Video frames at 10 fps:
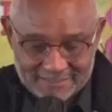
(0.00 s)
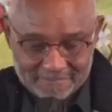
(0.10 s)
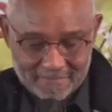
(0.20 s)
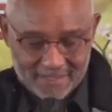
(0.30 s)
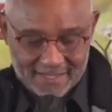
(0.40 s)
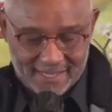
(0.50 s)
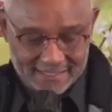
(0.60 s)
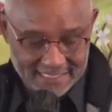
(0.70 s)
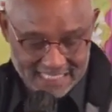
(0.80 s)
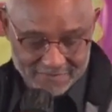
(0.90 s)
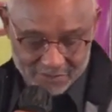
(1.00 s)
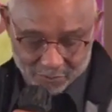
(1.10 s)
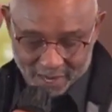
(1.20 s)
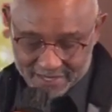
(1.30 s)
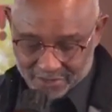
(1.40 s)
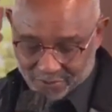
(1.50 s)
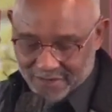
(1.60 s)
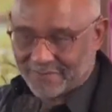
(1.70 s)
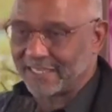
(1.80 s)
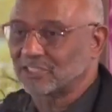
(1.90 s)
can lead to even greater grief that's
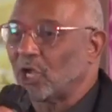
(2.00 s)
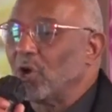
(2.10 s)
totally